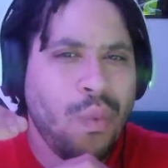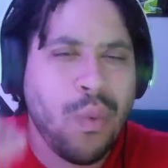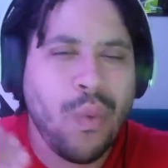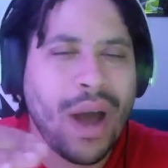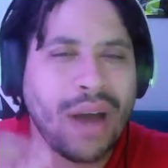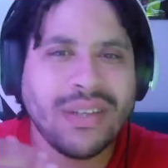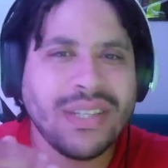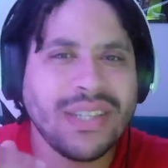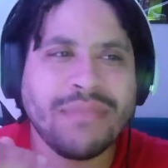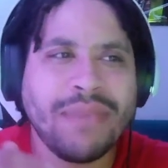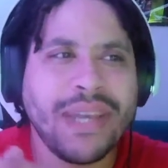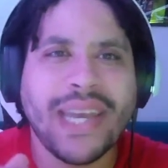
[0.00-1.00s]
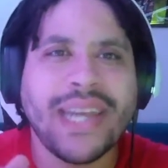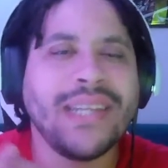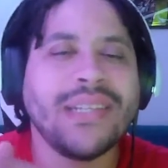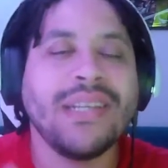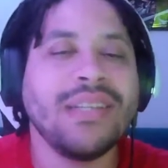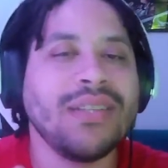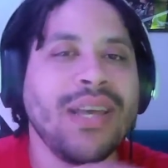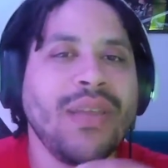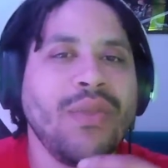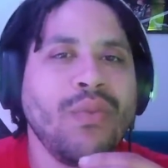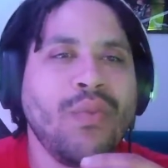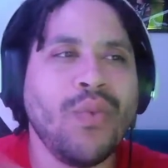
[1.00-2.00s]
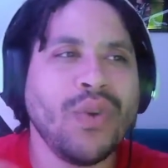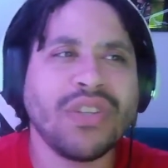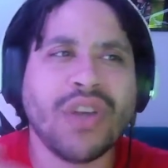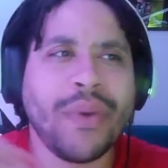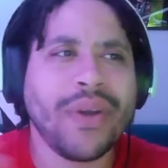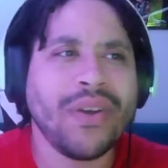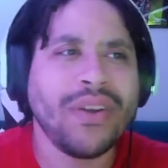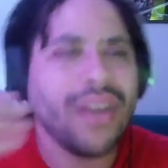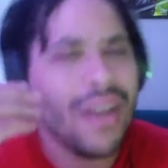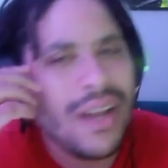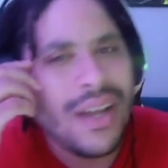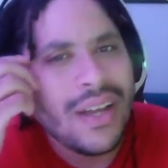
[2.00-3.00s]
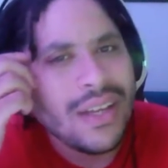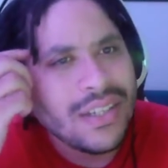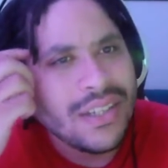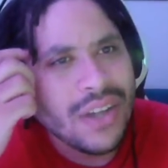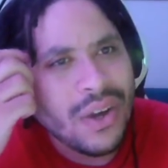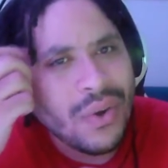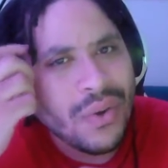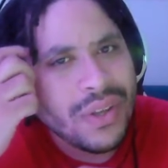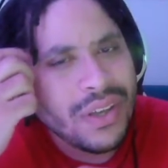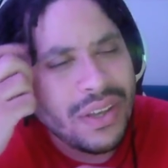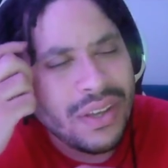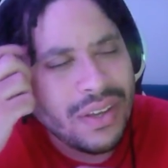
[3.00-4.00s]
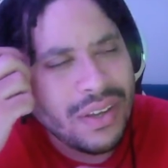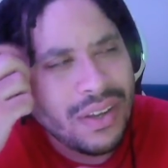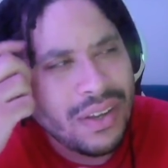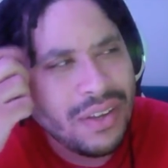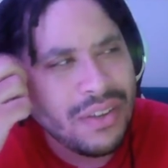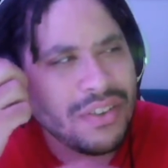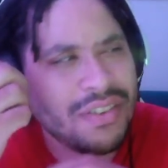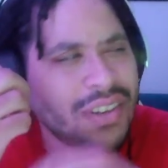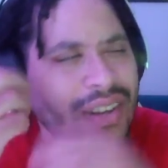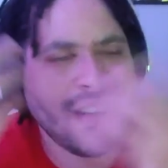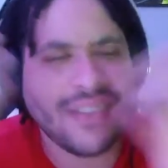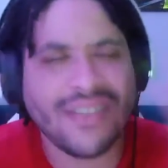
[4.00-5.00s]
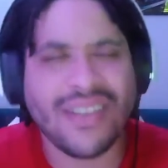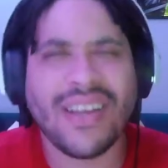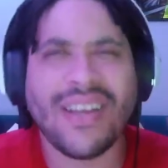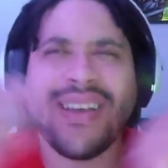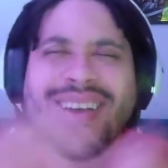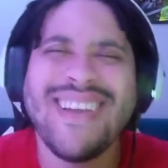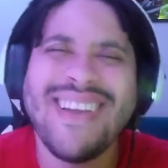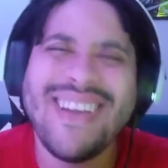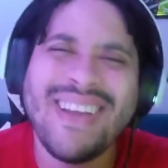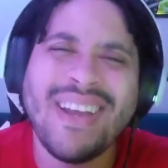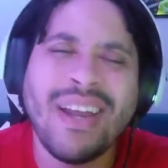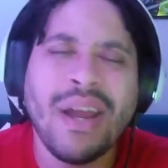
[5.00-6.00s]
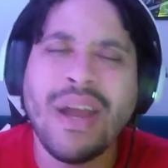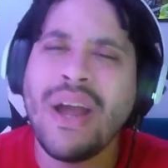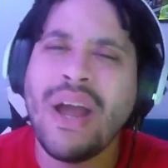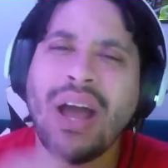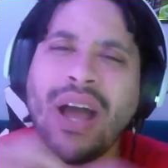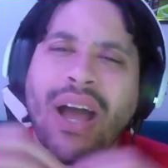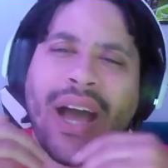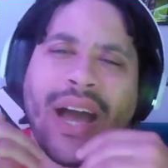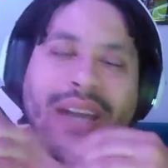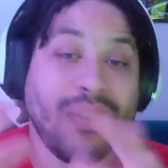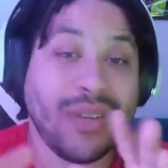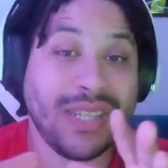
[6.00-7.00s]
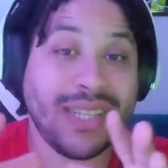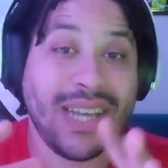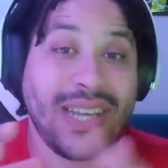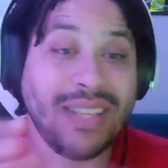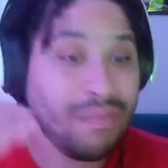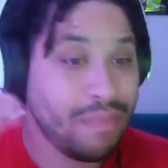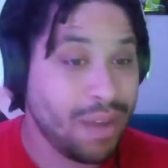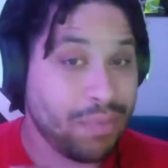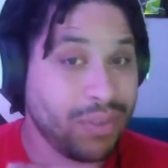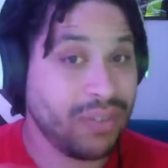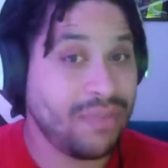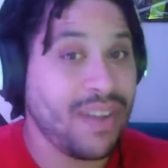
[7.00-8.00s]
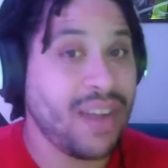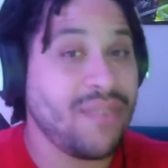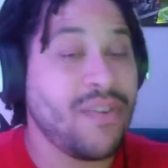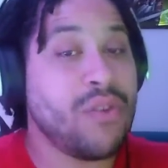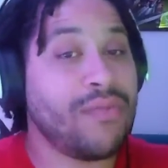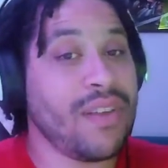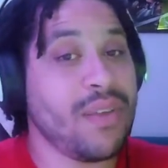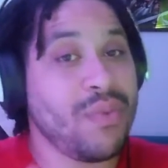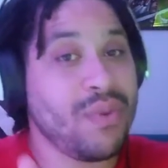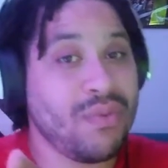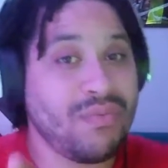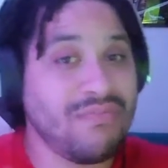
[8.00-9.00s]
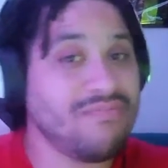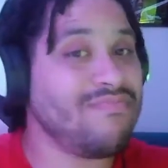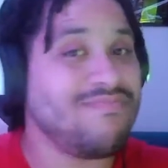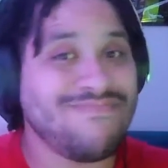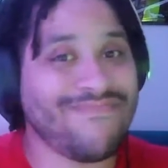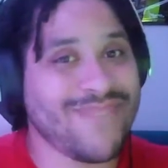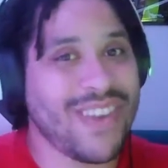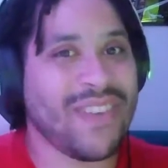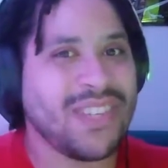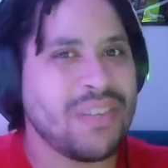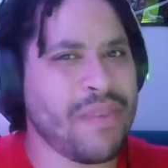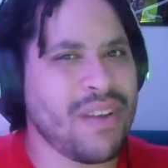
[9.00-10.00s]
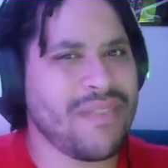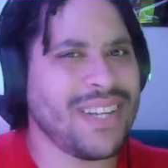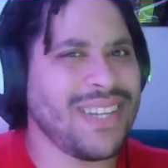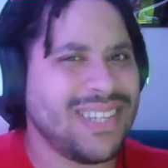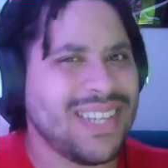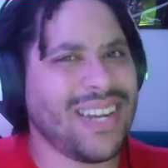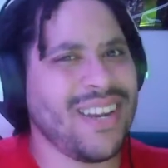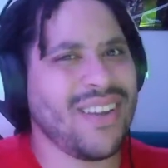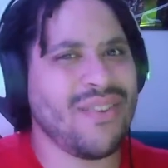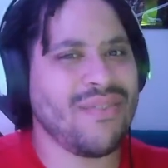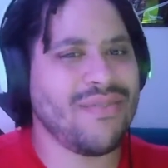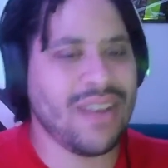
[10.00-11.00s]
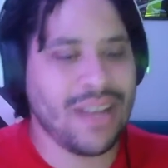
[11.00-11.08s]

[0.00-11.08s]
how does this make any sense in what's going on? So you you, you just sit there, you're just like, huh? I don't understand. But episode five hopefully will give us a bit of understanding of